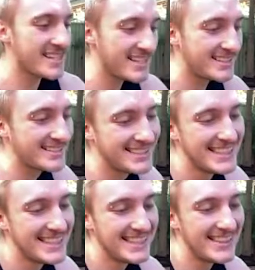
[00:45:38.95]
Good.
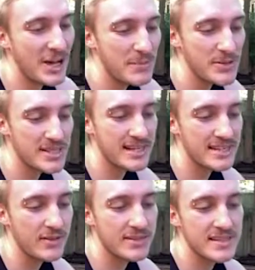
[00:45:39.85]
I hope you're
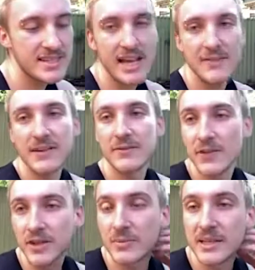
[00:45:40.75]
staying healthy and safe. You can
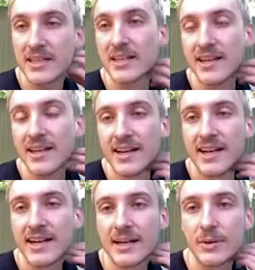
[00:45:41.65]
follow me
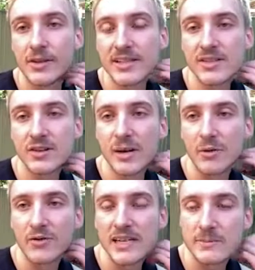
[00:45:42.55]
um, on Instagram
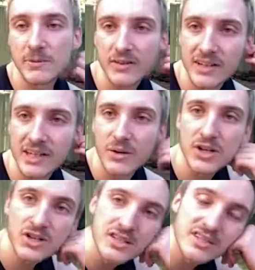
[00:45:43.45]
or Facebook. If you have any
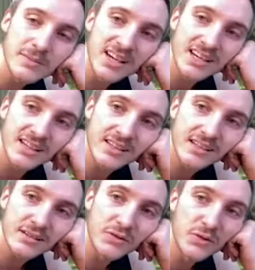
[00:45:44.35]
questions about
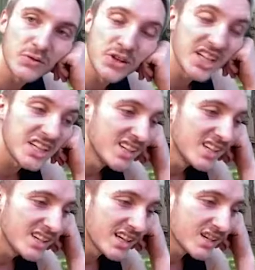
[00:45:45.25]
anything, feel free,
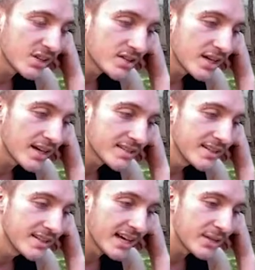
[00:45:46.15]
get in contact.
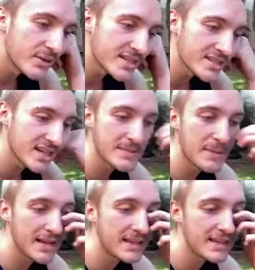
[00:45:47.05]
Otherwise, I'll see you guys
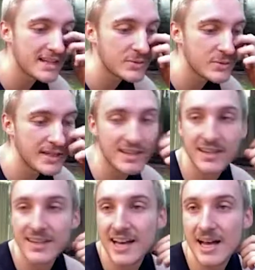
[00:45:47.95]
back here next week
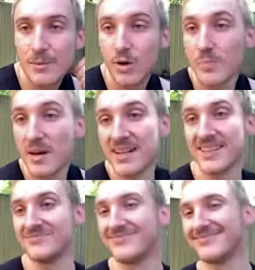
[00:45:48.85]
um, or on
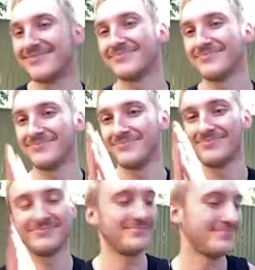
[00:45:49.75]
Monday.
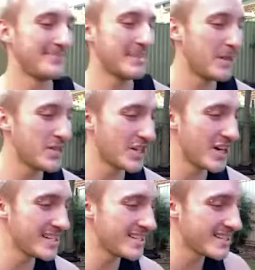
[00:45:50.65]
Pleasure,
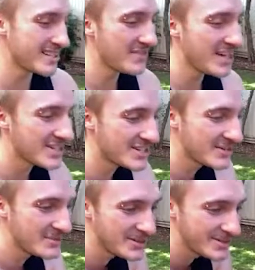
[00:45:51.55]
guys. Thanks so much.
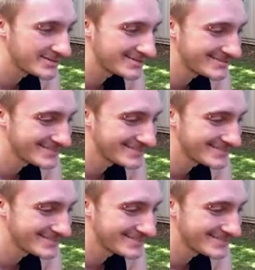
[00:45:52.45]
Woohoo!